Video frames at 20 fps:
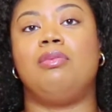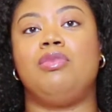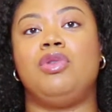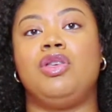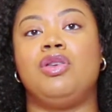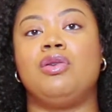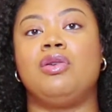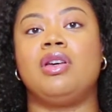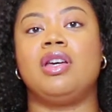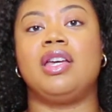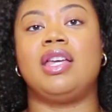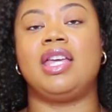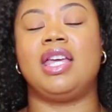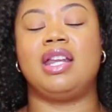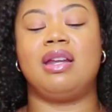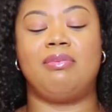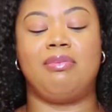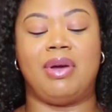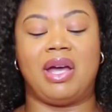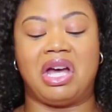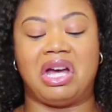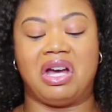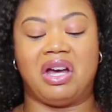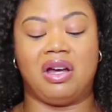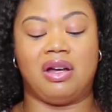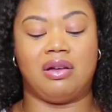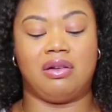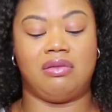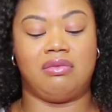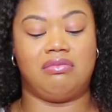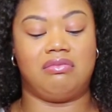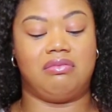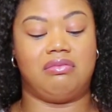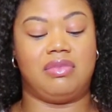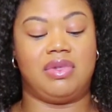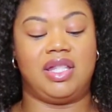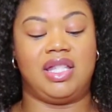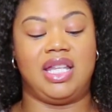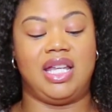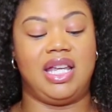you could get
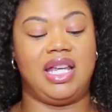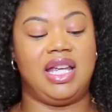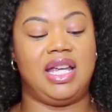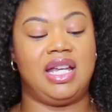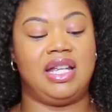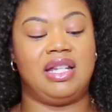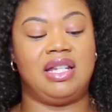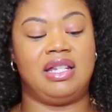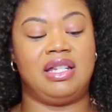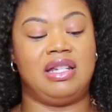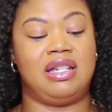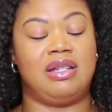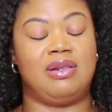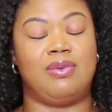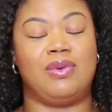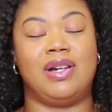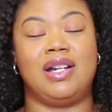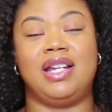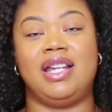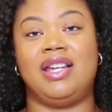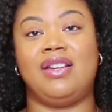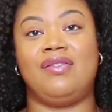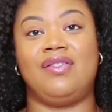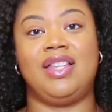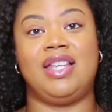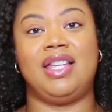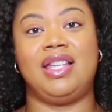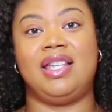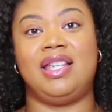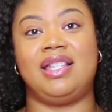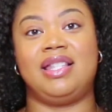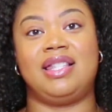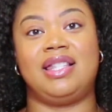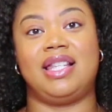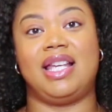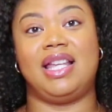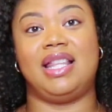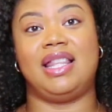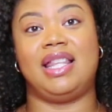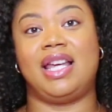about 10 to 20 of these
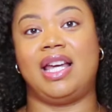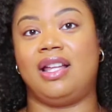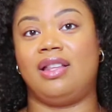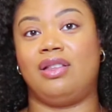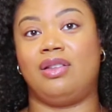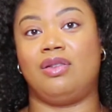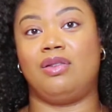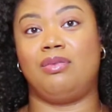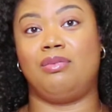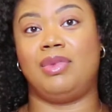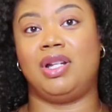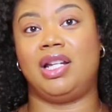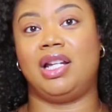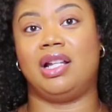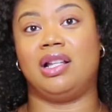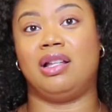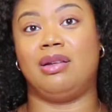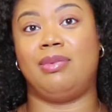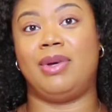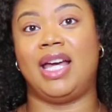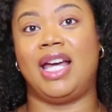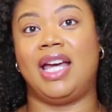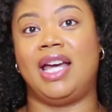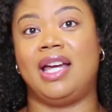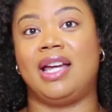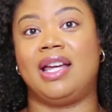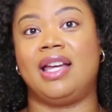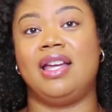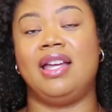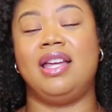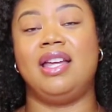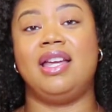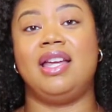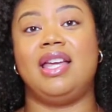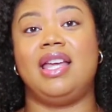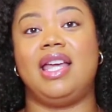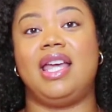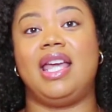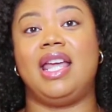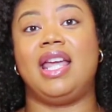in that little Medela bag
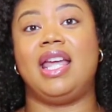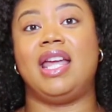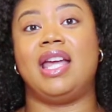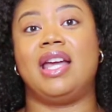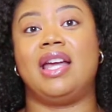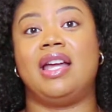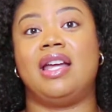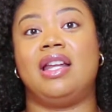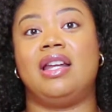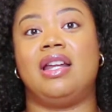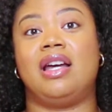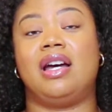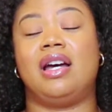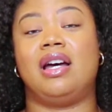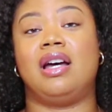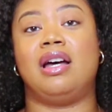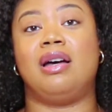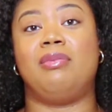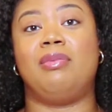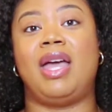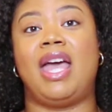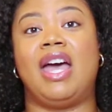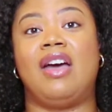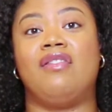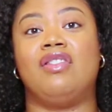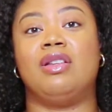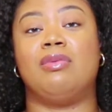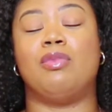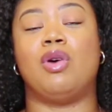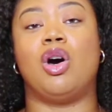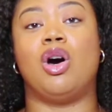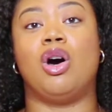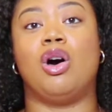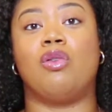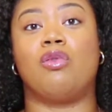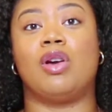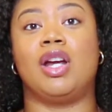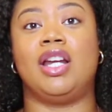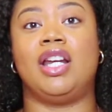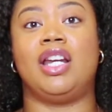and have them
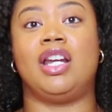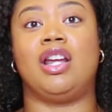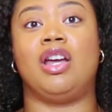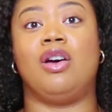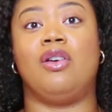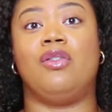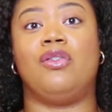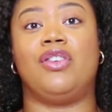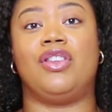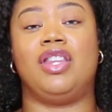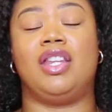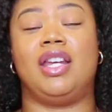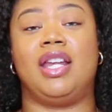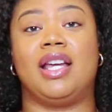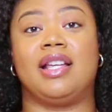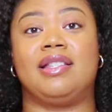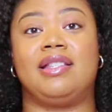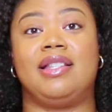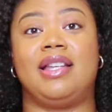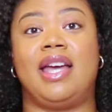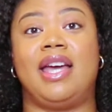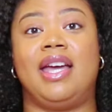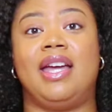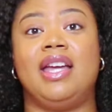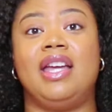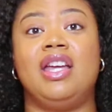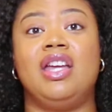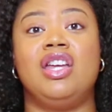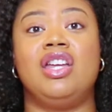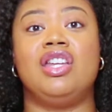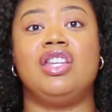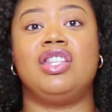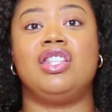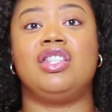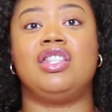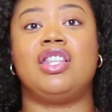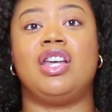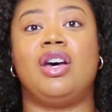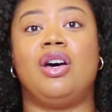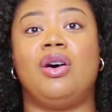all ready to go for the next day.
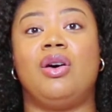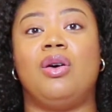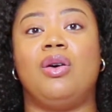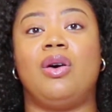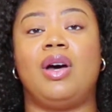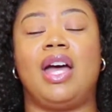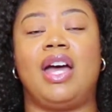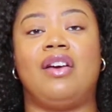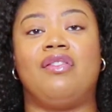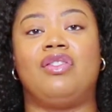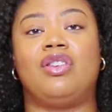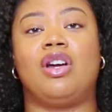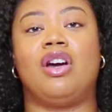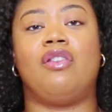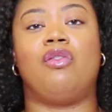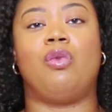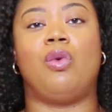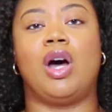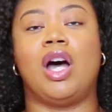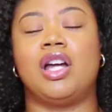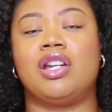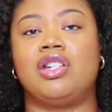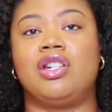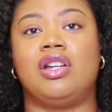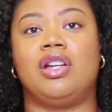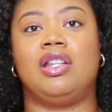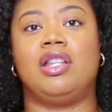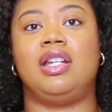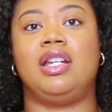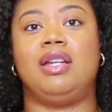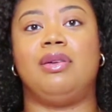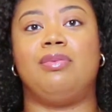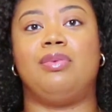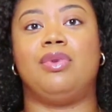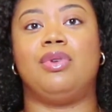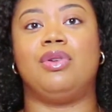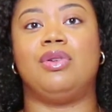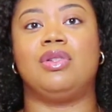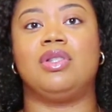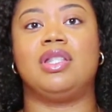So after I've washed all the
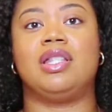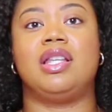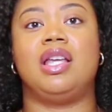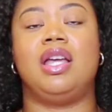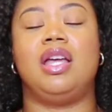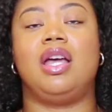nipples,